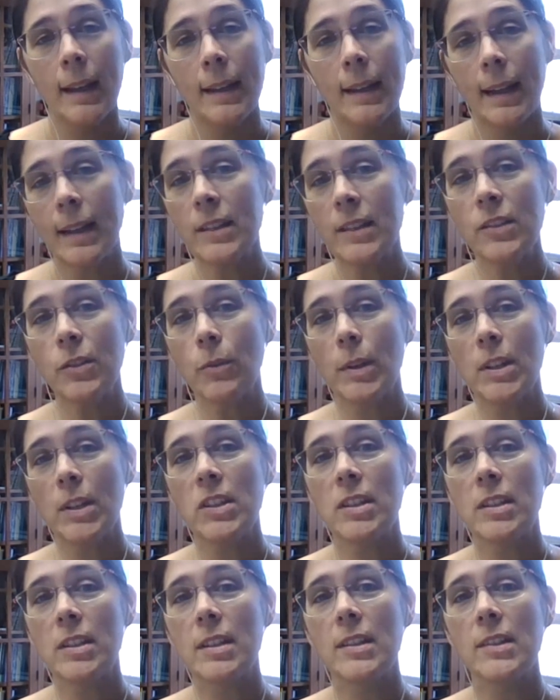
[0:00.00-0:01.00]
Next
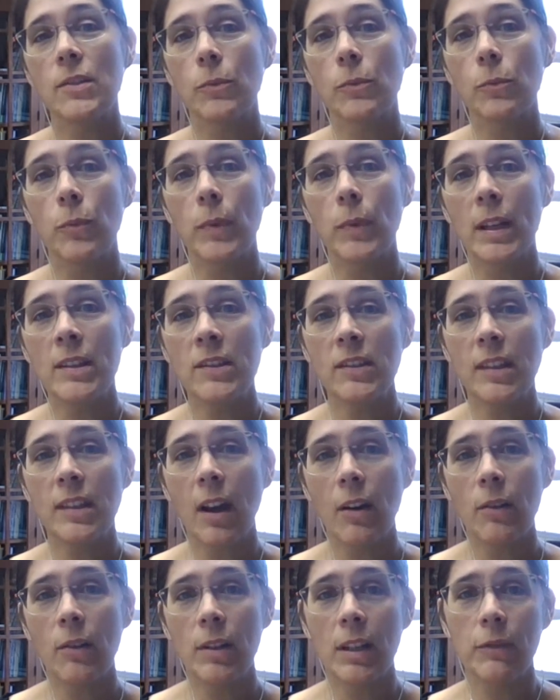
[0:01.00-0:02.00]
question is, when
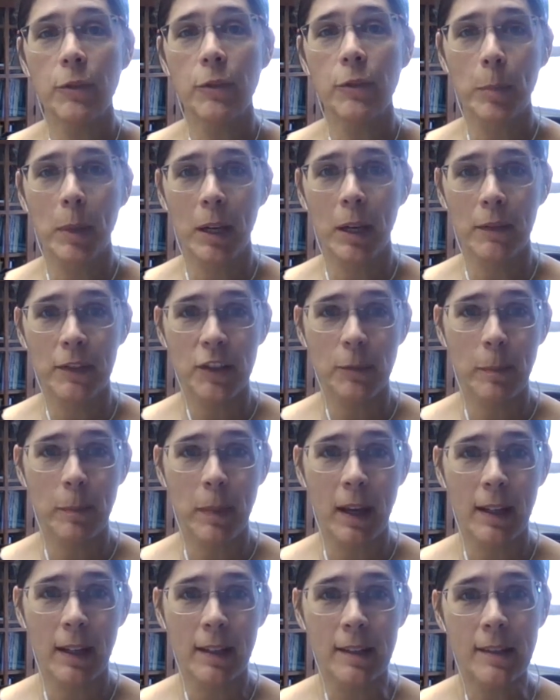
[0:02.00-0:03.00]
scouting for Parvus
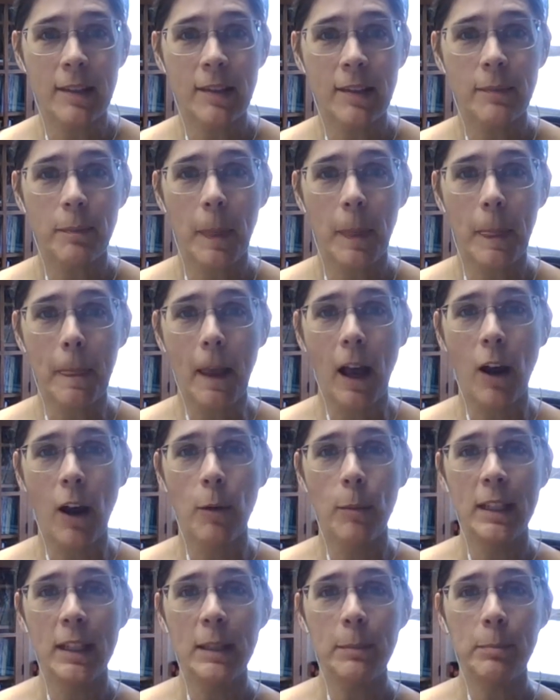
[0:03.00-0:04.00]
spinus, how
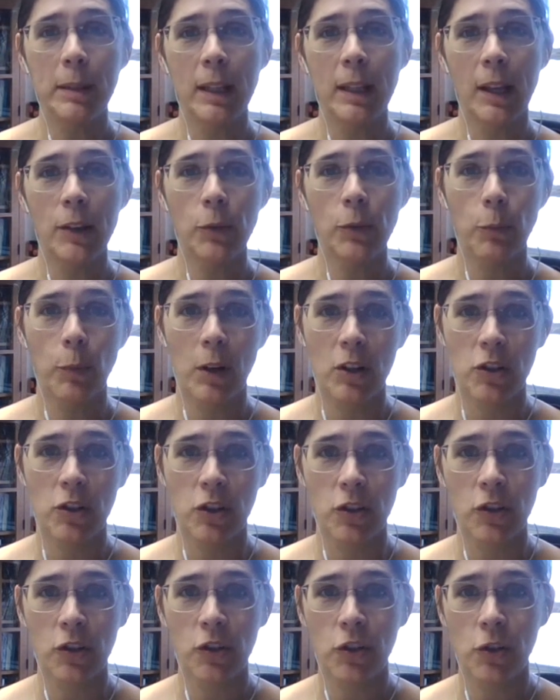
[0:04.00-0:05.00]
many plant
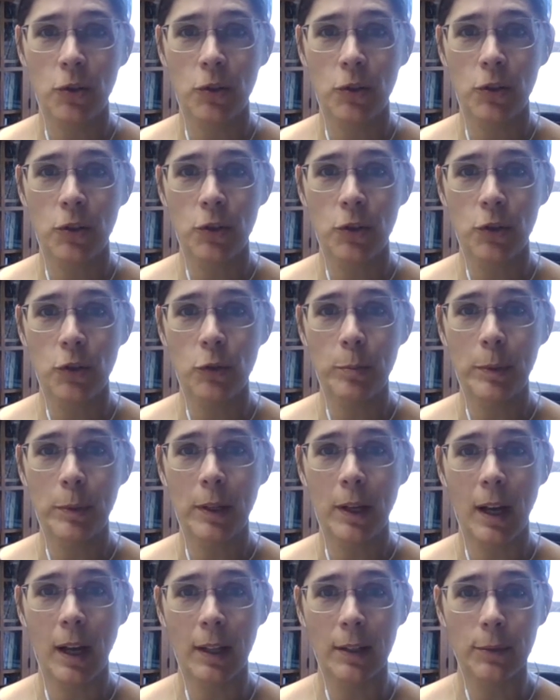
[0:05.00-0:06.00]
washes should you do
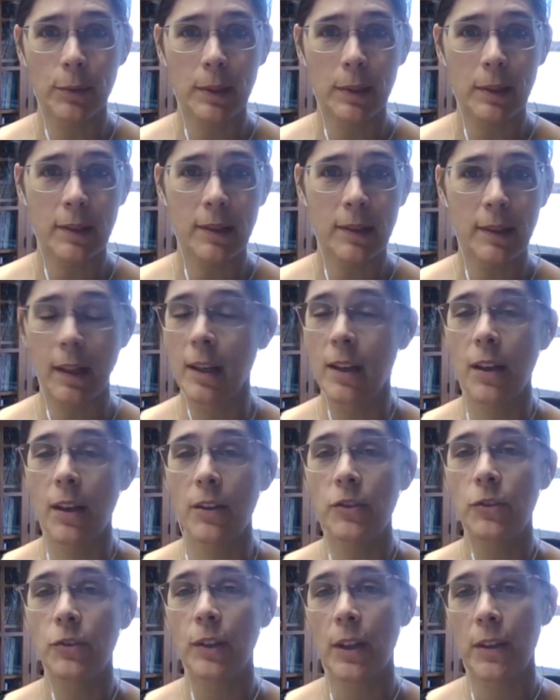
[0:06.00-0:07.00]
per
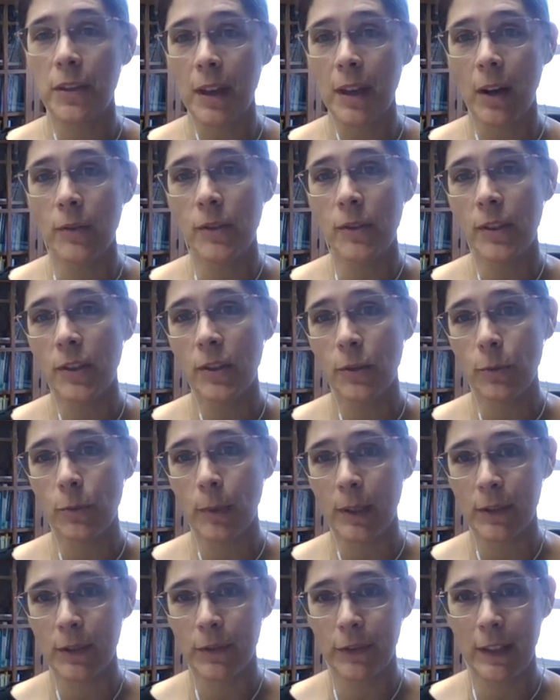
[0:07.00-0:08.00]
1,000
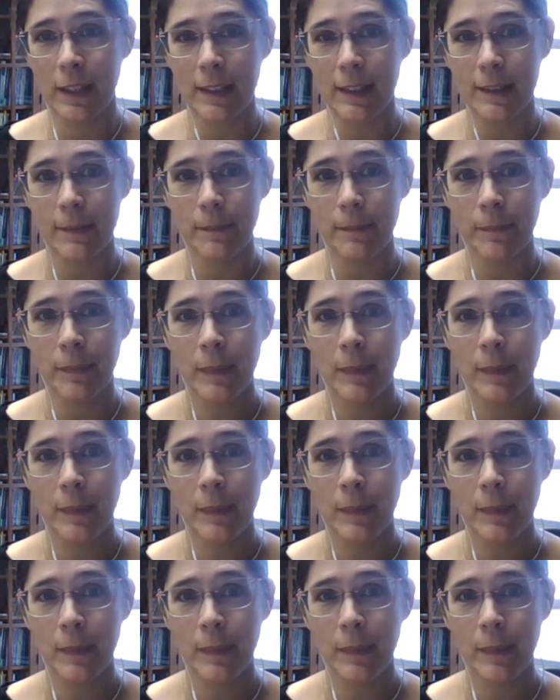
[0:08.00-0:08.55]
square feet?